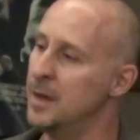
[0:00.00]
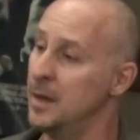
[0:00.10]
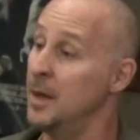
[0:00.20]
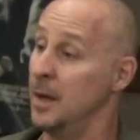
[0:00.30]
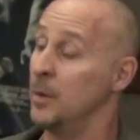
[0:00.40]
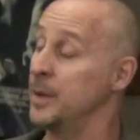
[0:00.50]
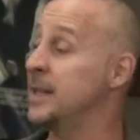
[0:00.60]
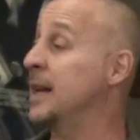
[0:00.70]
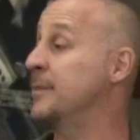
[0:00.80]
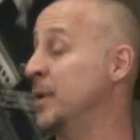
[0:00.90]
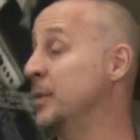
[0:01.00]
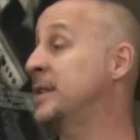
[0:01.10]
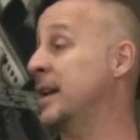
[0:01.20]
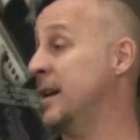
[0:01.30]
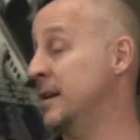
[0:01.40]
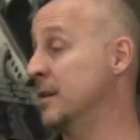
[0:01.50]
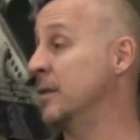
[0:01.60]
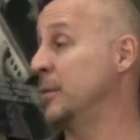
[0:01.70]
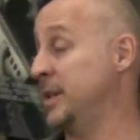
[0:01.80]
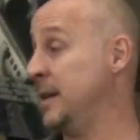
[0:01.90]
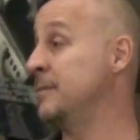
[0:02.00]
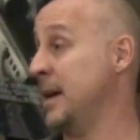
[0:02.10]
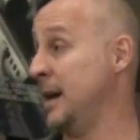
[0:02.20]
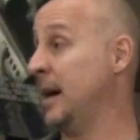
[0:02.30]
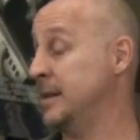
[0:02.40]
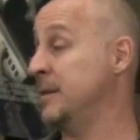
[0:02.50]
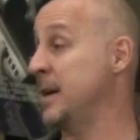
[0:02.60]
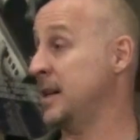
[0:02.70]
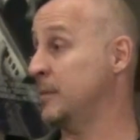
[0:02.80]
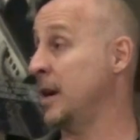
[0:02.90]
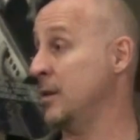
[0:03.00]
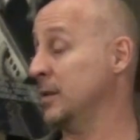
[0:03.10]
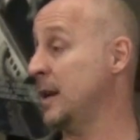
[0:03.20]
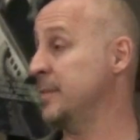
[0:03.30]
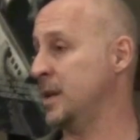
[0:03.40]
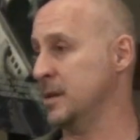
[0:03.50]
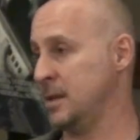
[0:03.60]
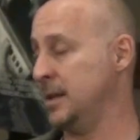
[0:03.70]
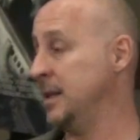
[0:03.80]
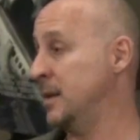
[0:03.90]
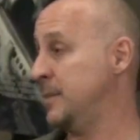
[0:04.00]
We did, but we did it. I did make him write it all down because it needed